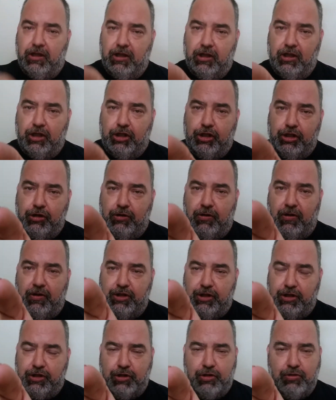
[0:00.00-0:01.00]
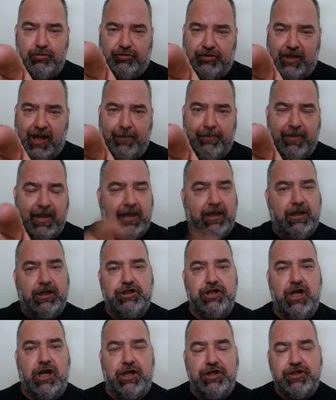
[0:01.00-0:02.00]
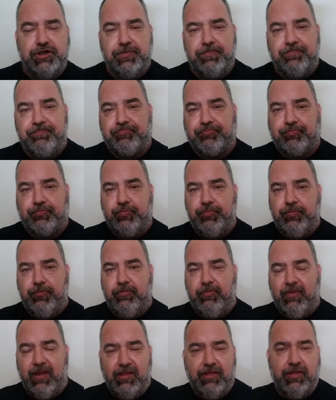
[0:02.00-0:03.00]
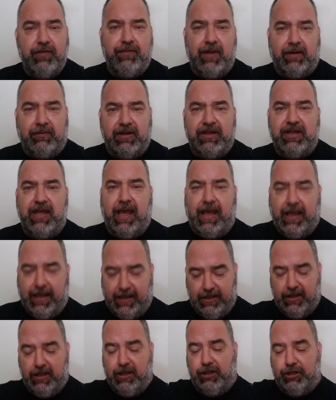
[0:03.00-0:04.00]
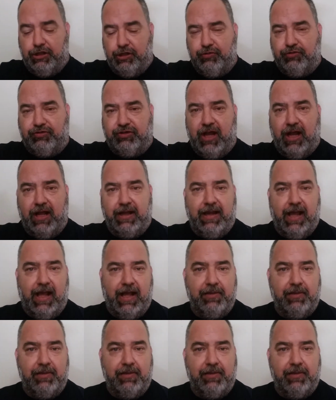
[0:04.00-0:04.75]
You stopped being a judge the very day you signed that.